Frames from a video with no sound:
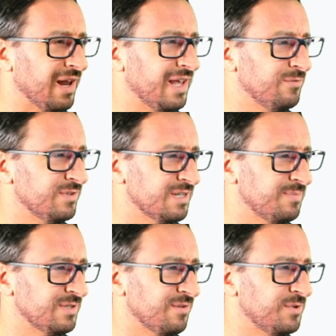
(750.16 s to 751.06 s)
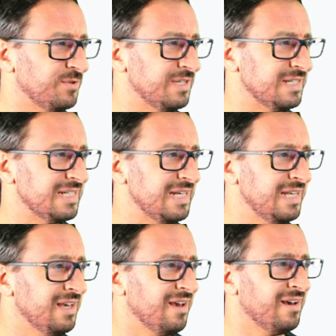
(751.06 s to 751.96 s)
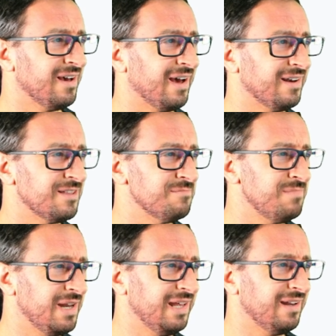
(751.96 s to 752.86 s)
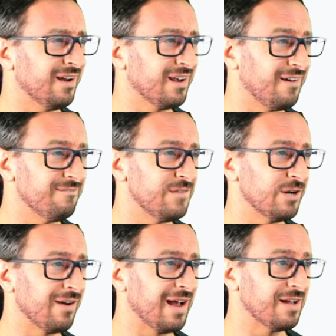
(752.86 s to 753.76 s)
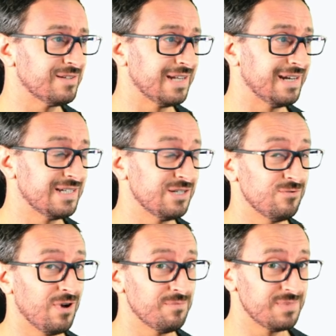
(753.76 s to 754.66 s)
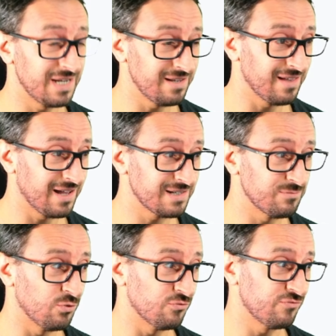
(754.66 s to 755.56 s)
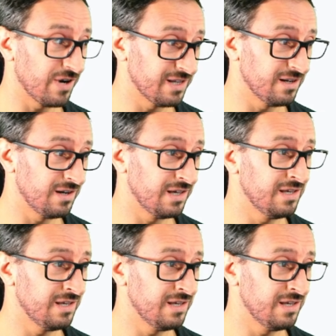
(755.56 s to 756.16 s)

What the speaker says: with Zigbee to MQTT, and at the minute, I can't figure out how to get it to update that more regularly.